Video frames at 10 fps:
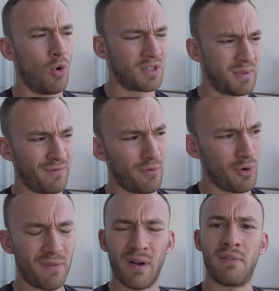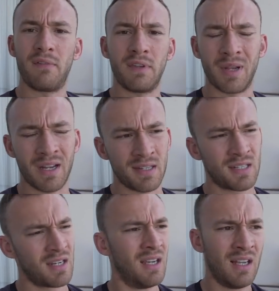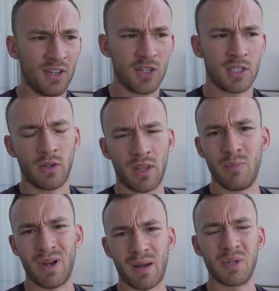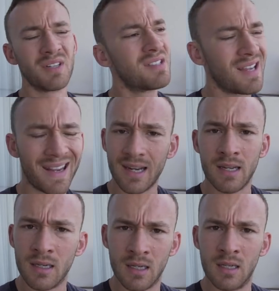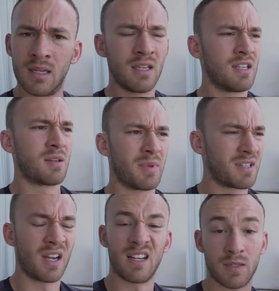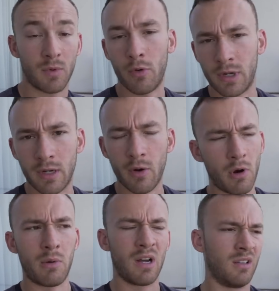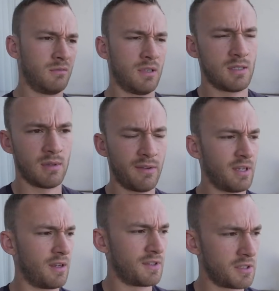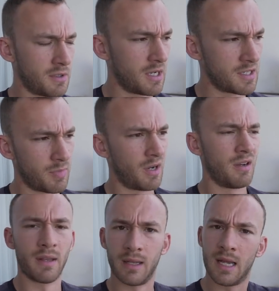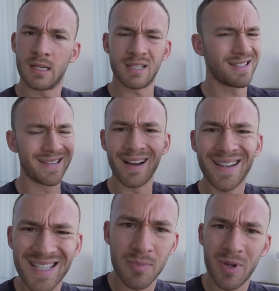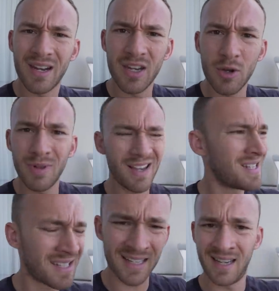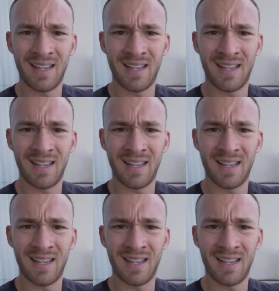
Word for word: Walked about 45-50 minutes, just along the embankments, taking in some of the sights that we already know quite well. I've lived here for 2 years, but nonetheless, it's nice to be in a new place.